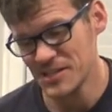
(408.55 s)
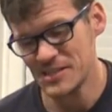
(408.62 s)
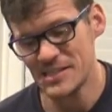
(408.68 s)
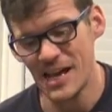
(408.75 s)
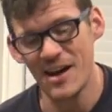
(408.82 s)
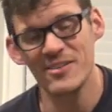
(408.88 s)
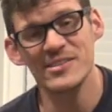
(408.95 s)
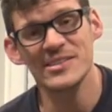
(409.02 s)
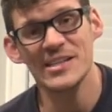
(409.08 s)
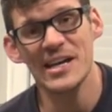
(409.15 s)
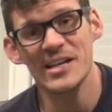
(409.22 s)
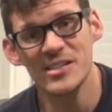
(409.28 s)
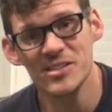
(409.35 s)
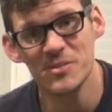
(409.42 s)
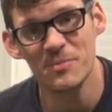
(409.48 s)

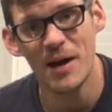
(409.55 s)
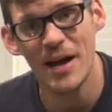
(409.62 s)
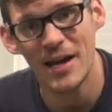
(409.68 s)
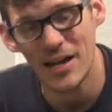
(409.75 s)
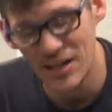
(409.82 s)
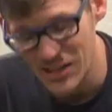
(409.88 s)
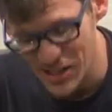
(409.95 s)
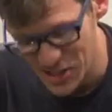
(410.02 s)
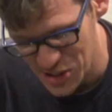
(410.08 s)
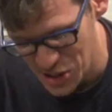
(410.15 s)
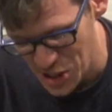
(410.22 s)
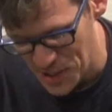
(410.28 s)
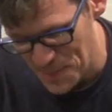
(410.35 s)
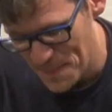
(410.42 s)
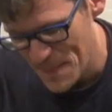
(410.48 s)
downsized my
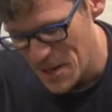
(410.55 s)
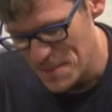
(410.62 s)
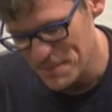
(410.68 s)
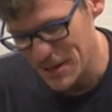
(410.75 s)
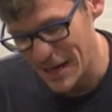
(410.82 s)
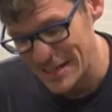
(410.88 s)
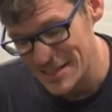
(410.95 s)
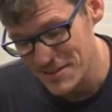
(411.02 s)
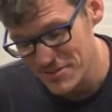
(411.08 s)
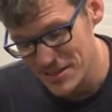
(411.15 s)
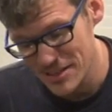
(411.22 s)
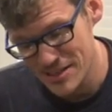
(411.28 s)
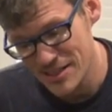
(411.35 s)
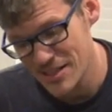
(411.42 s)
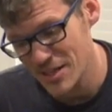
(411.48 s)
collection, but I
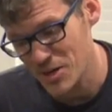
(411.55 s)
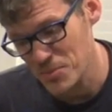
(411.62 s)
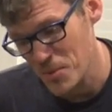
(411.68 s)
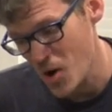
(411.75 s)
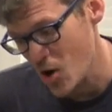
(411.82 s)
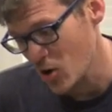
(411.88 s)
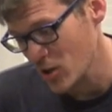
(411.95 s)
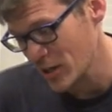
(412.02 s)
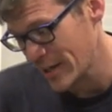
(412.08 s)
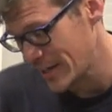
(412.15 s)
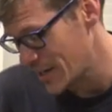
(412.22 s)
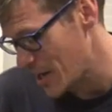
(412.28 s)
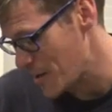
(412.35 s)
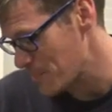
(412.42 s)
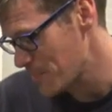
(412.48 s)
definitely did get them all
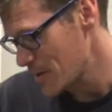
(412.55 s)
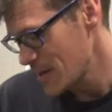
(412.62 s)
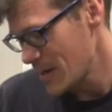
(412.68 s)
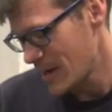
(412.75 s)
cleaned up.